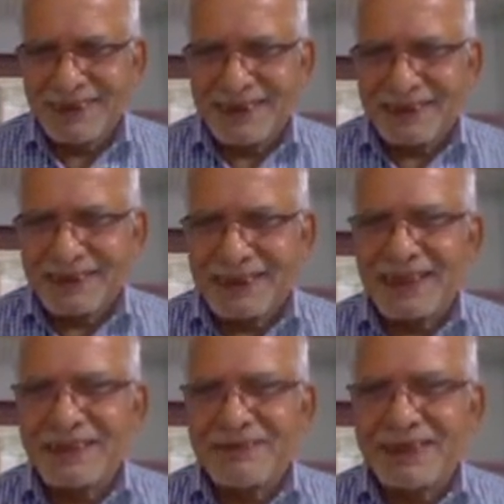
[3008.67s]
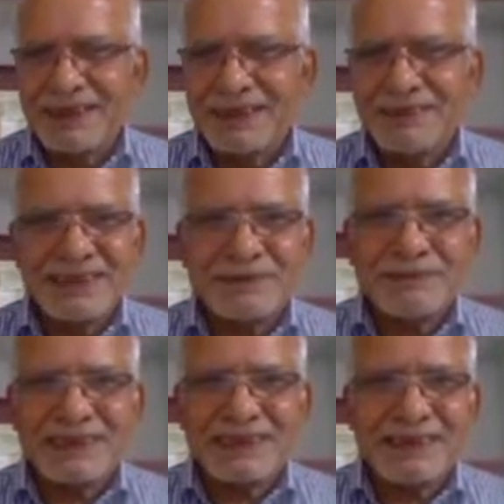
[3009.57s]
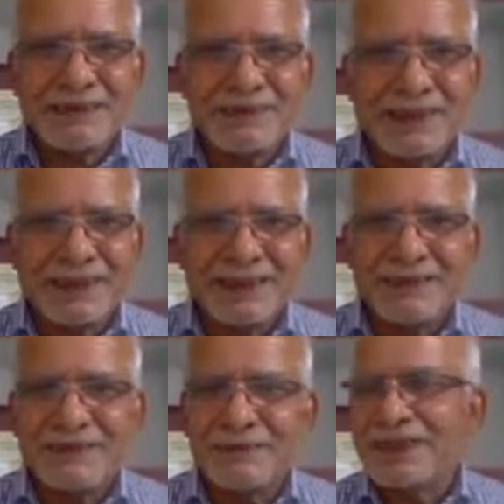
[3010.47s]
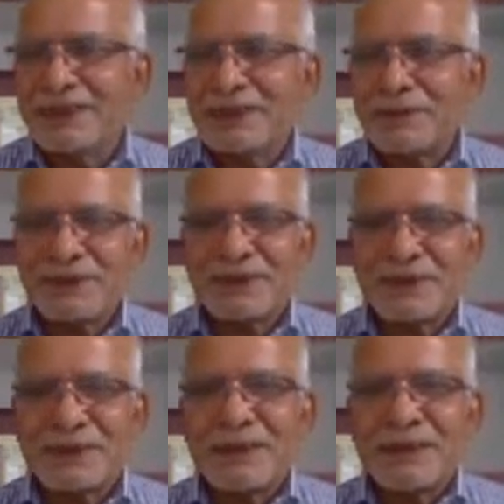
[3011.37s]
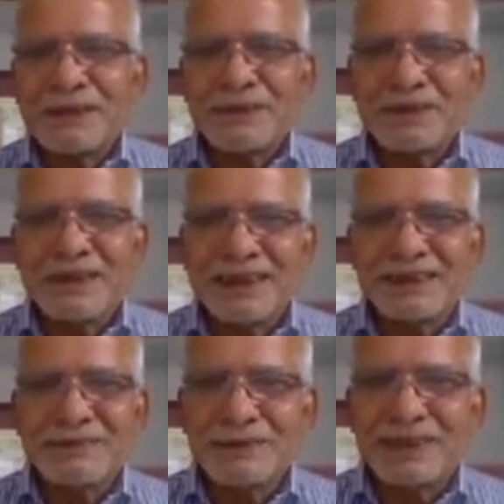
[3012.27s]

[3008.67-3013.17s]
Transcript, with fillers: and a grave in the Westminster Abbey. Every British person would like to be